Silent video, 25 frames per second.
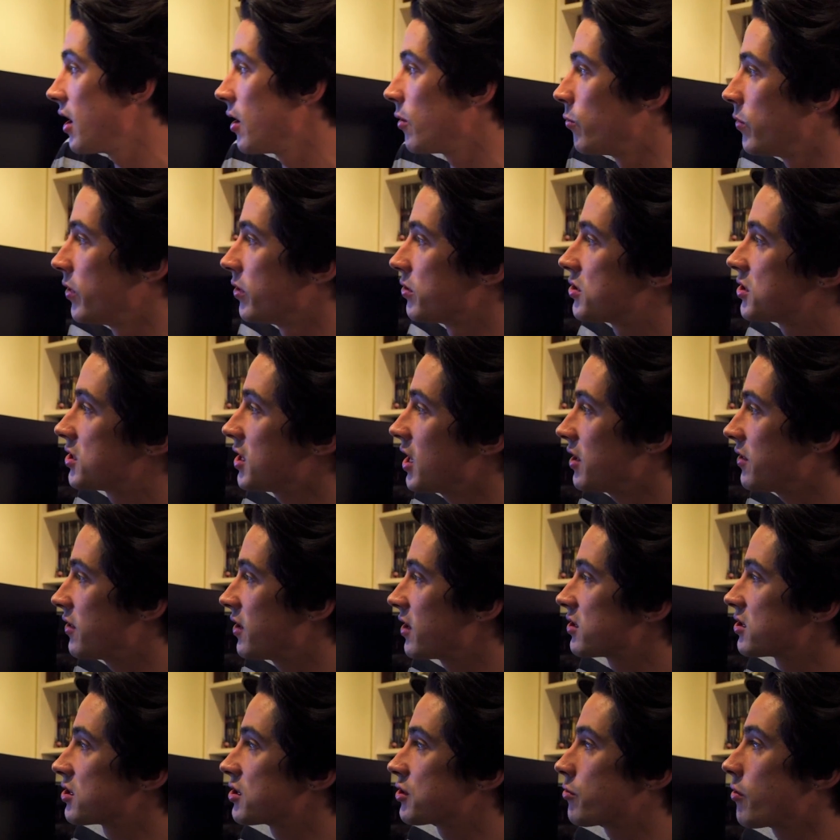We'll see
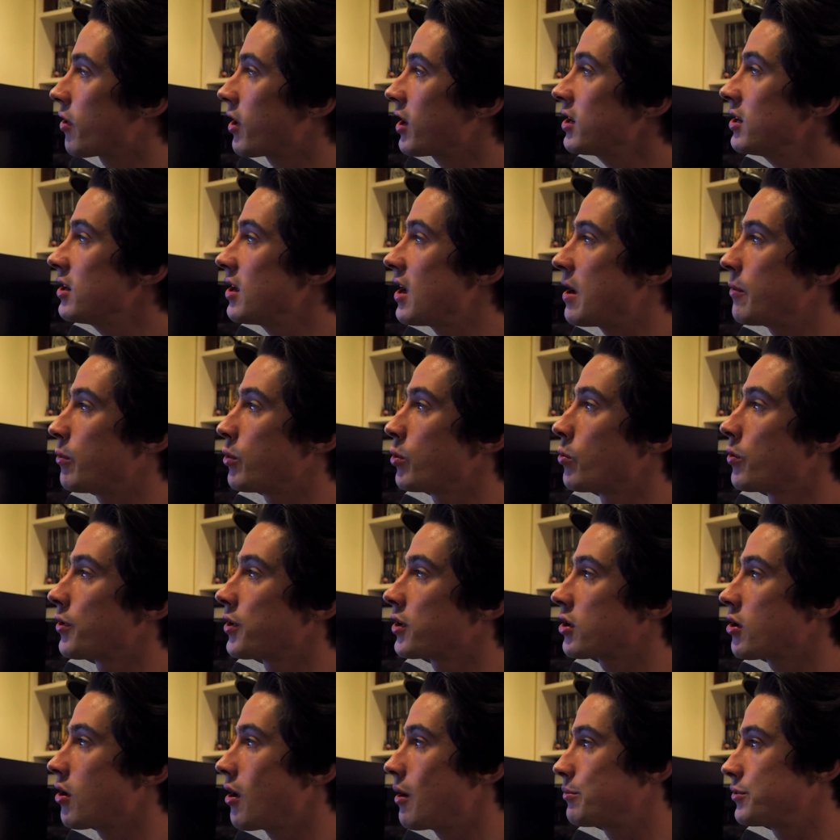this screen and we want
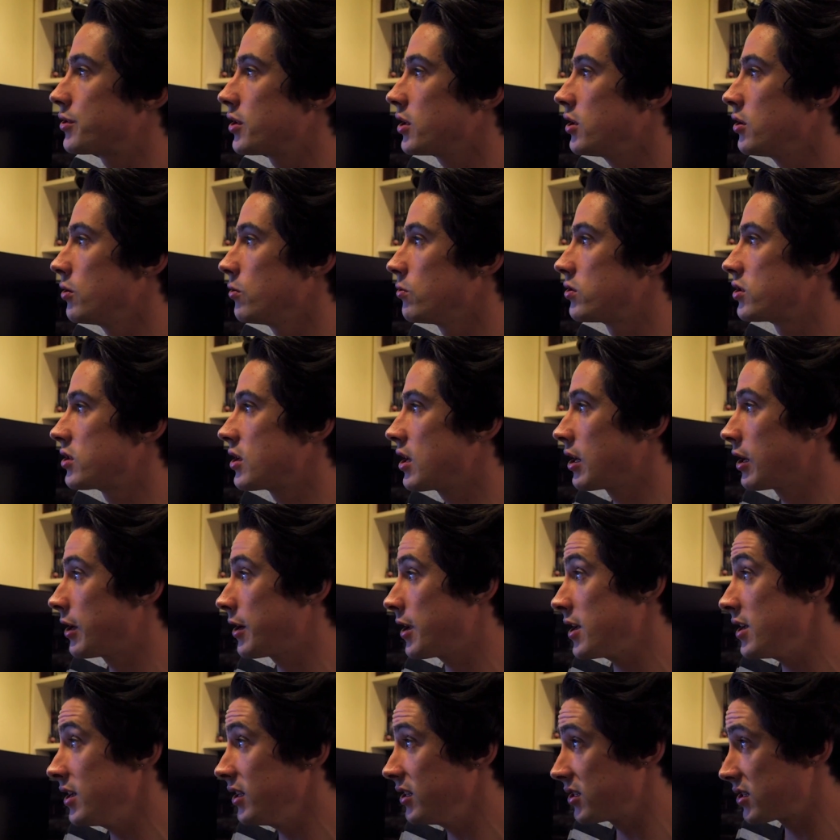to go up to
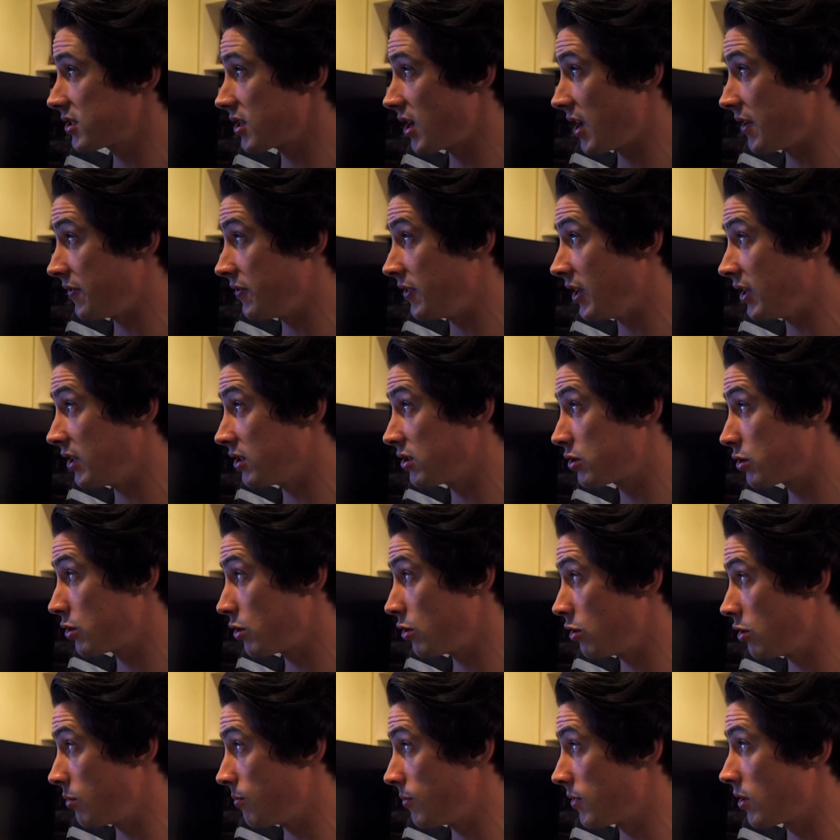Utilities and then
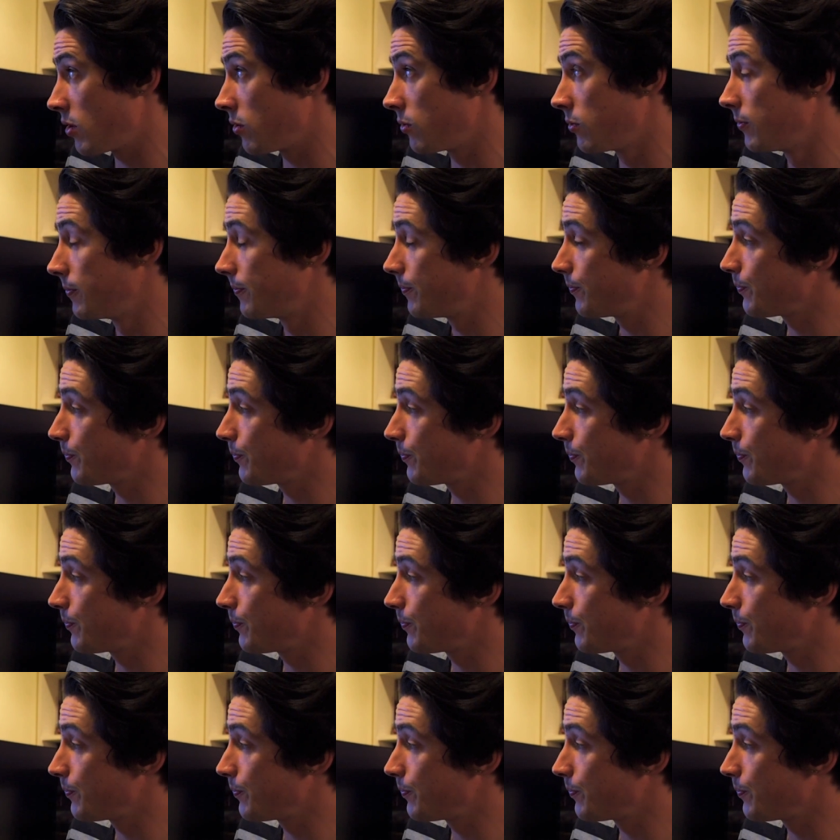Terminal.